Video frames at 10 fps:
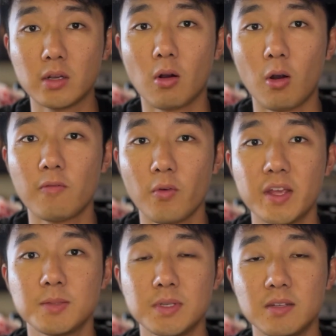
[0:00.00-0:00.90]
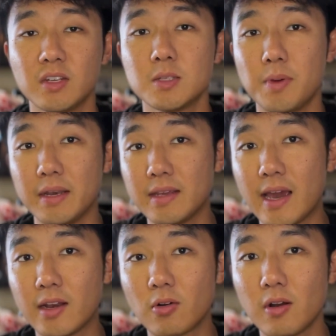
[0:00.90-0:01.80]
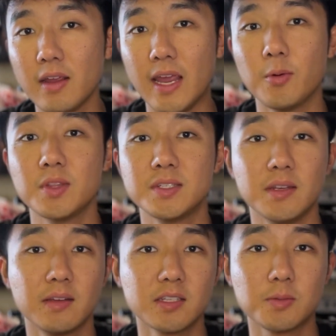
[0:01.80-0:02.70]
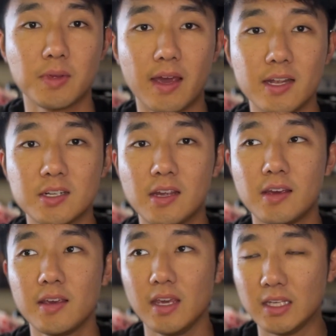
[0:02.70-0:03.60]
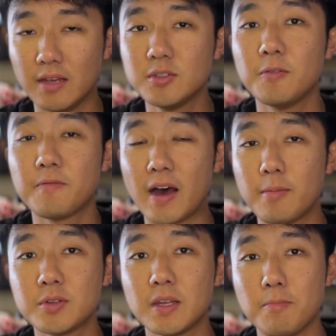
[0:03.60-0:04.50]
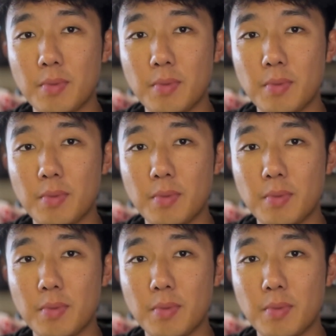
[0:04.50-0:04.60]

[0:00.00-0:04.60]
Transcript: card for that specific spending category. And with the Citi Custom Cash, it gives you 5%